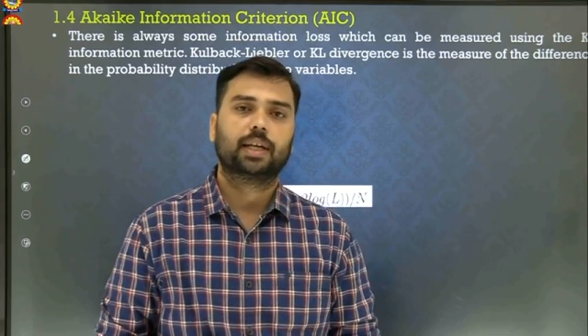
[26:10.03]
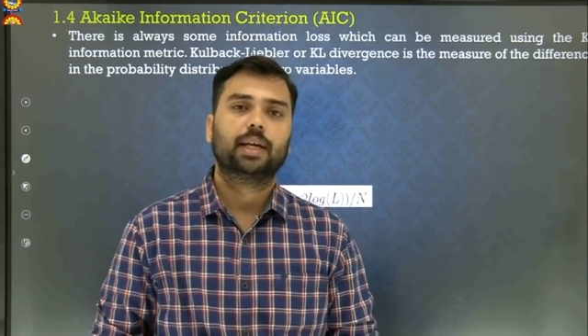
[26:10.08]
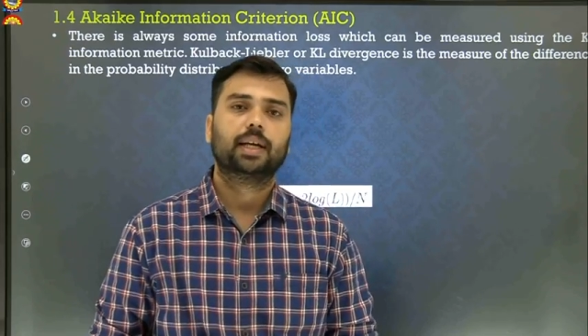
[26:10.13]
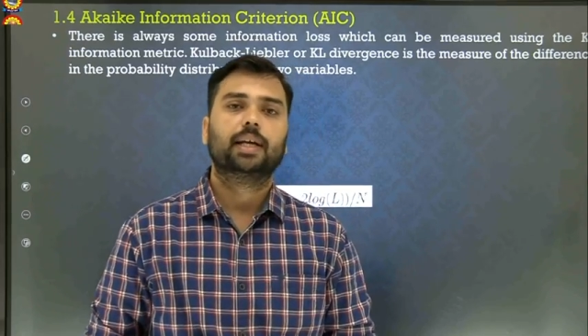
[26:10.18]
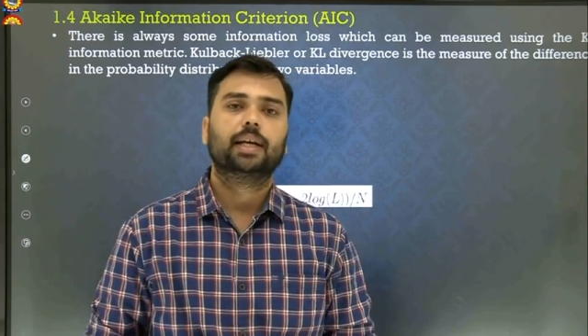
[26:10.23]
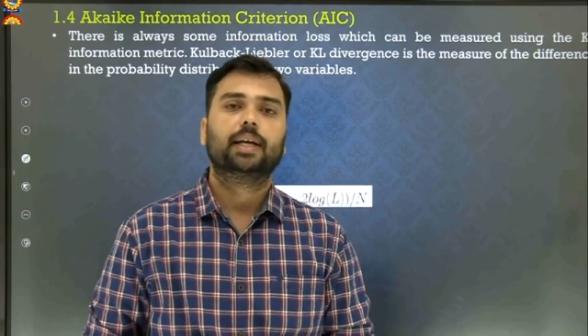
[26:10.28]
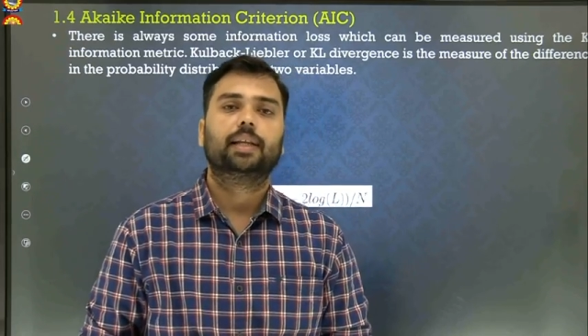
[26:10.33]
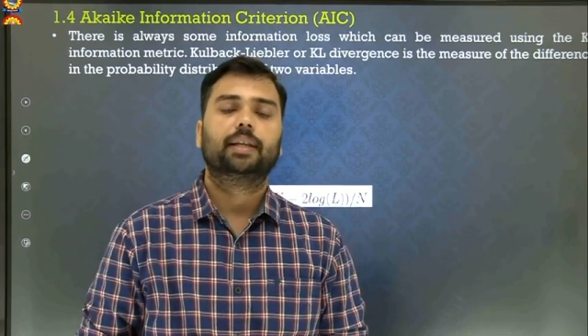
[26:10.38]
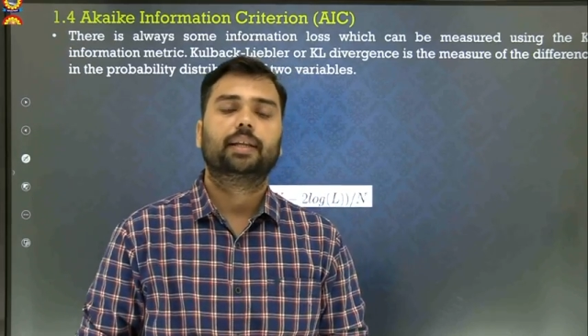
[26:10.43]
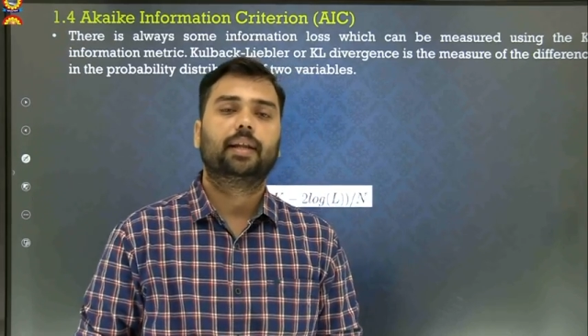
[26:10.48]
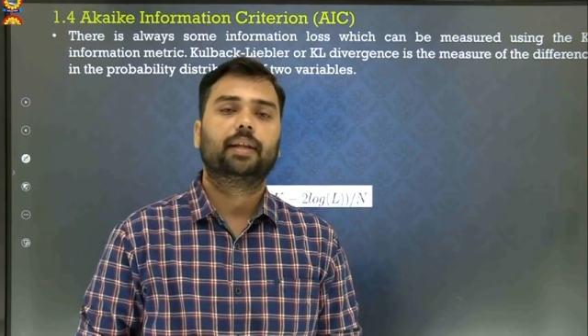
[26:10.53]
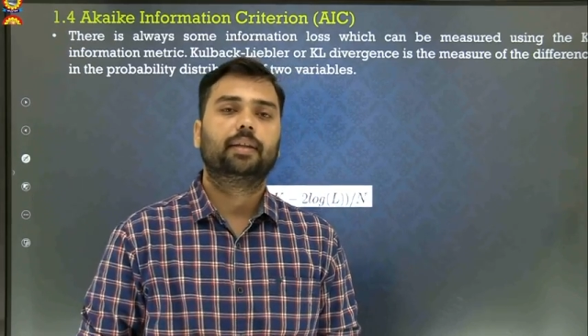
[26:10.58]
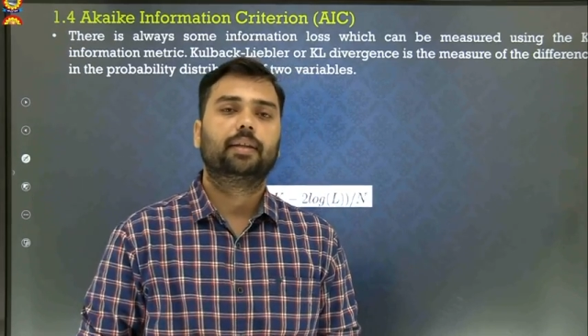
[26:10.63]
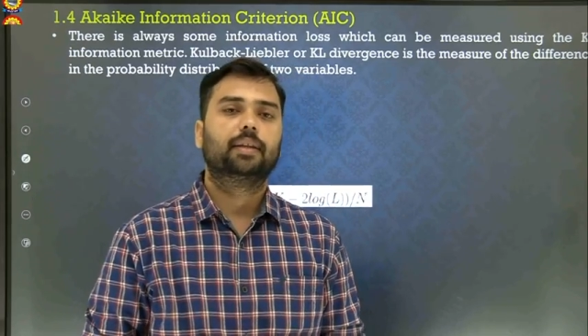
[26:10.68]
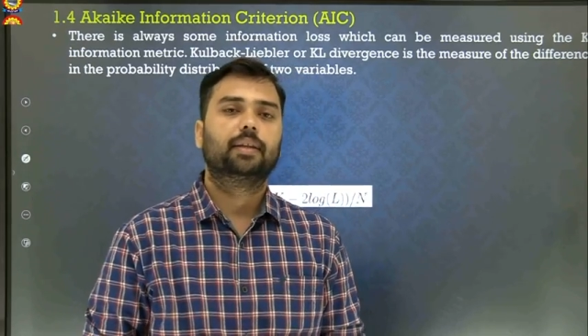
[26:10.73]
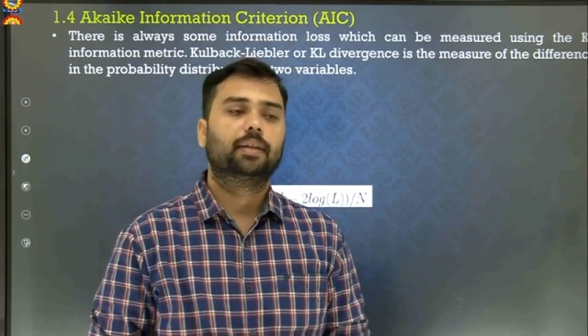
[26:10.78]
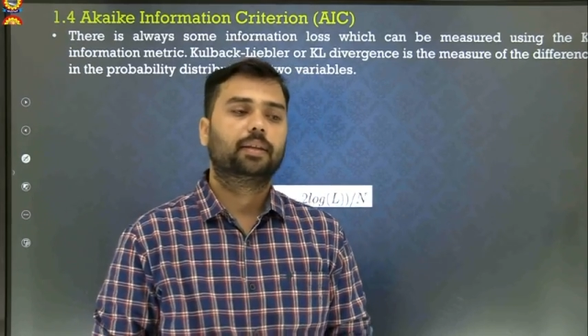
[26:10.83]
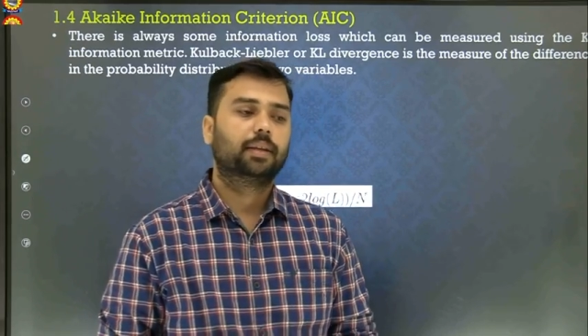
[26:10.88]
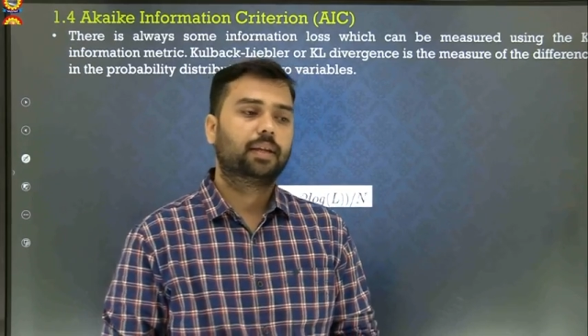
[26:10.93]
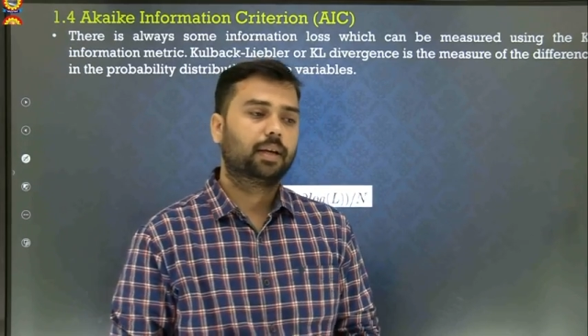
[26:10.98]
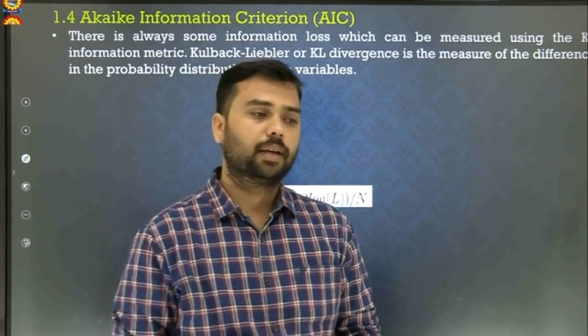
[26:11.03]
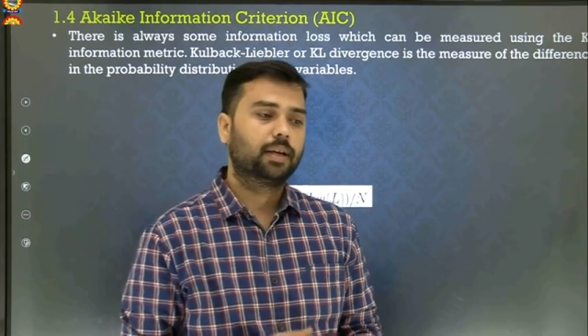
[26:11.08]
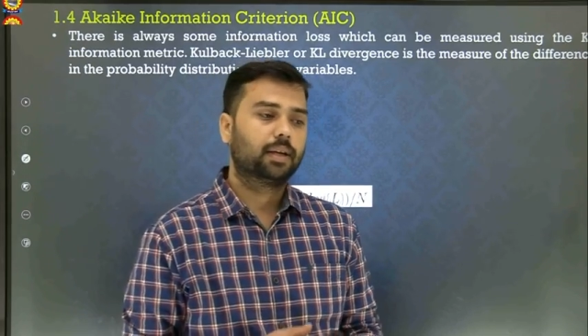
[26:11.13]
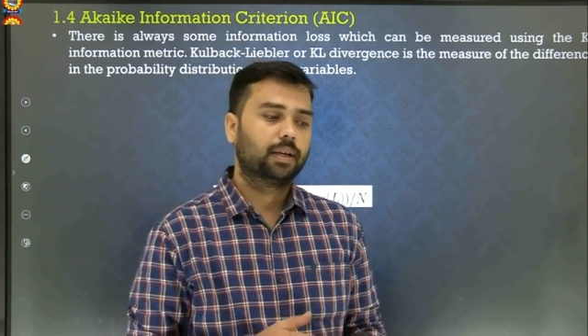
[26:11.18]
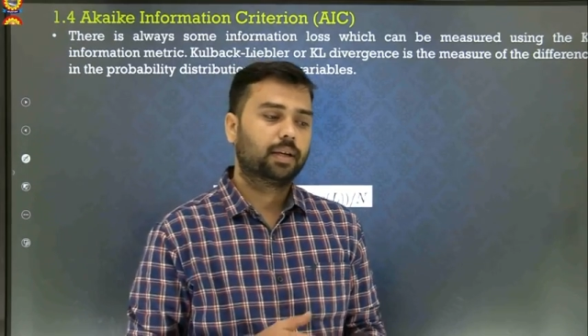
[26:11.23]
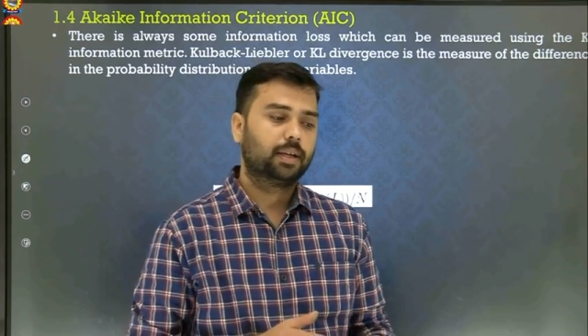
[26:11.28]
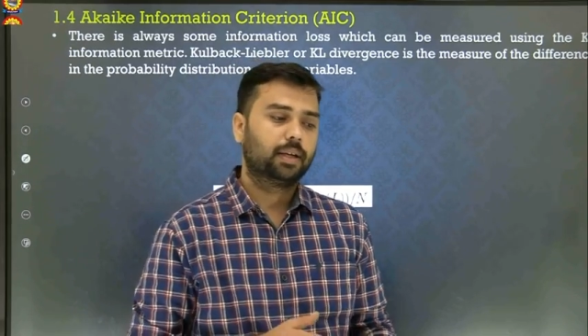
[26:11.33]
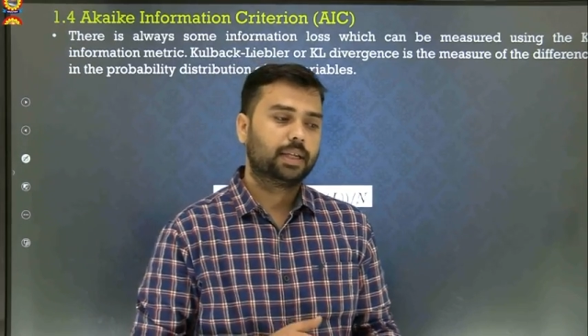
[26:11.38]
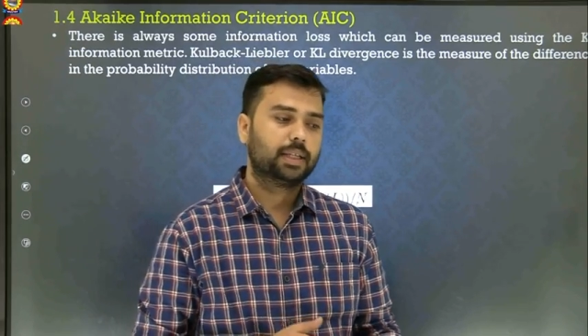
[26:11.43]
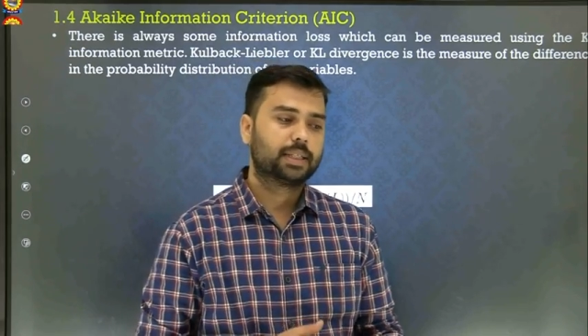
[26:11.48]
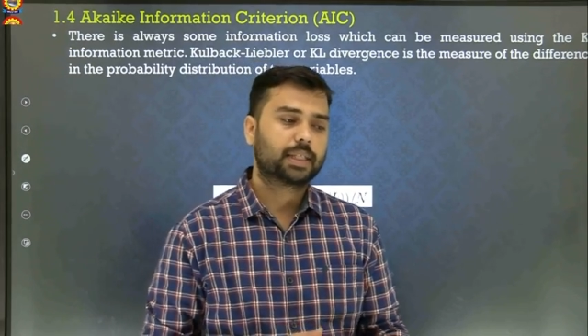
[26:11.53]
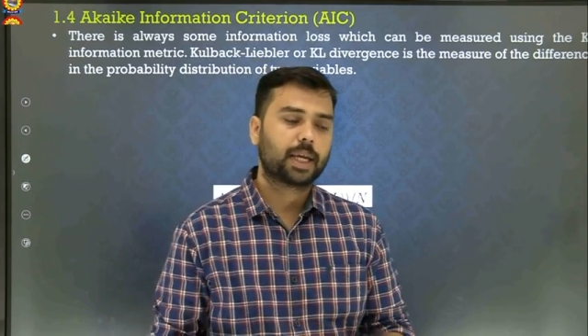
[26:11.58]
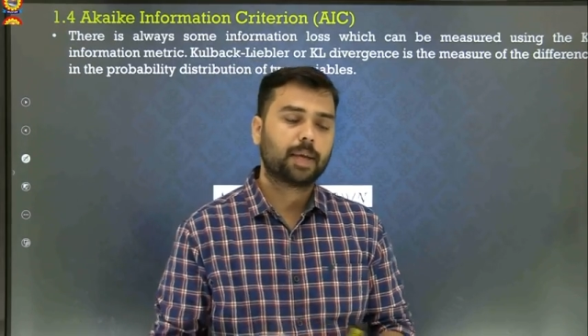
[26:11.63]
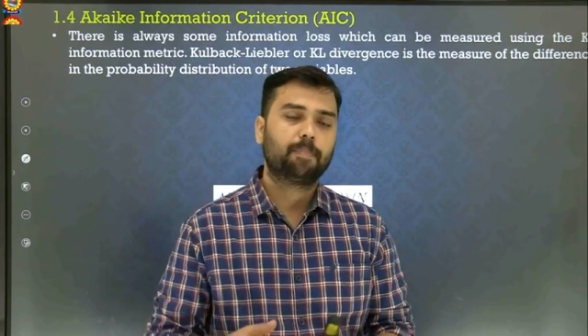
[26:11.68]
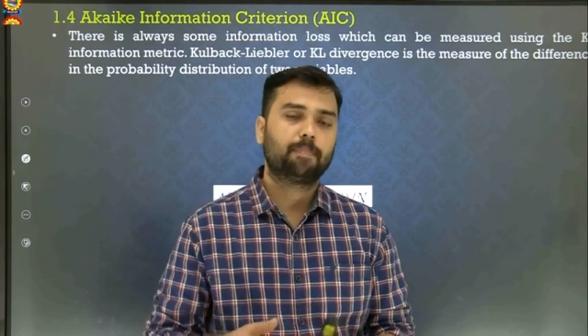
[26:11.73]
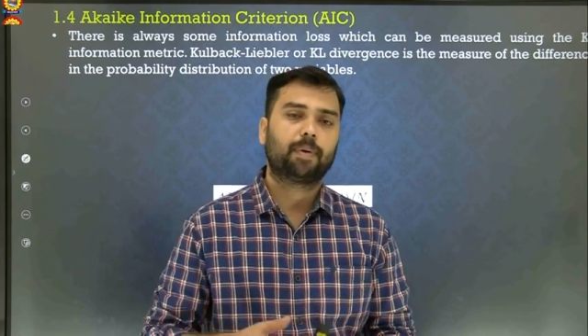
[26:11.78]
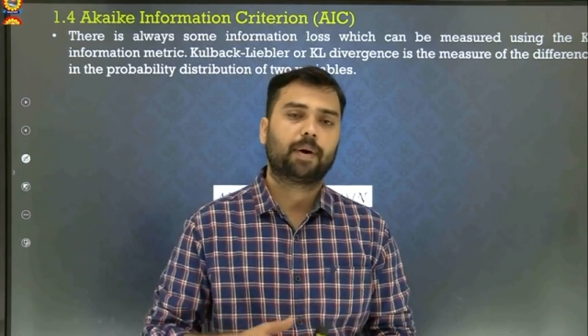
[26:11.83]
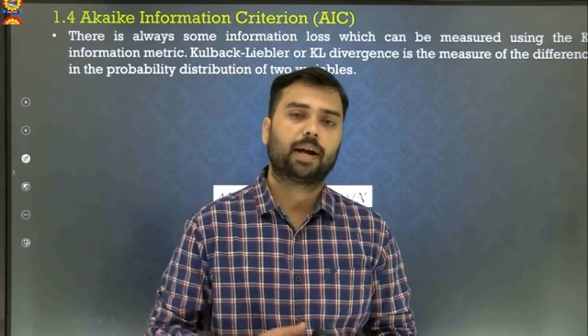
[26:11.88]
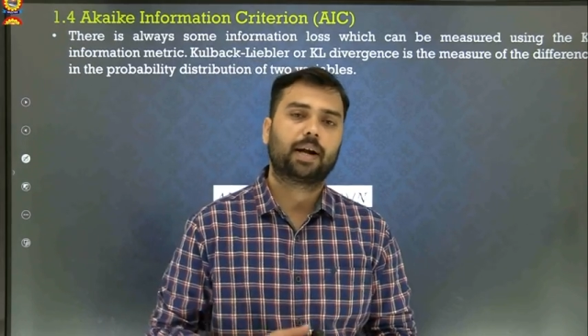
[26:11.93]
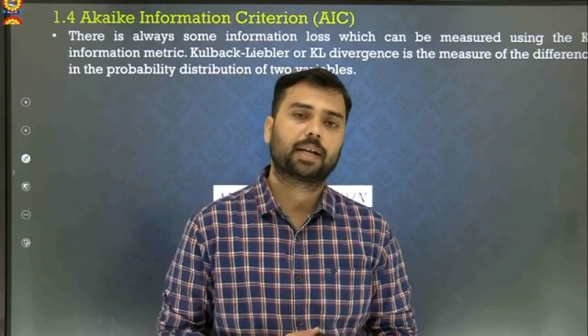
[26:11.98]
then the skip
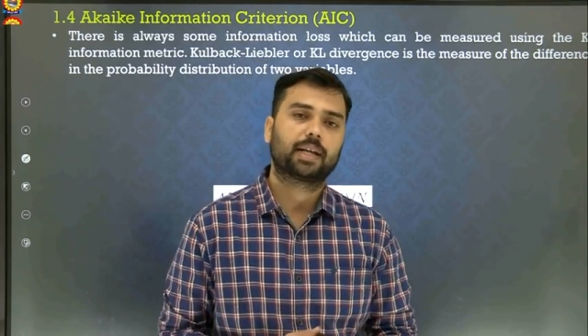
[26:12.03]
part is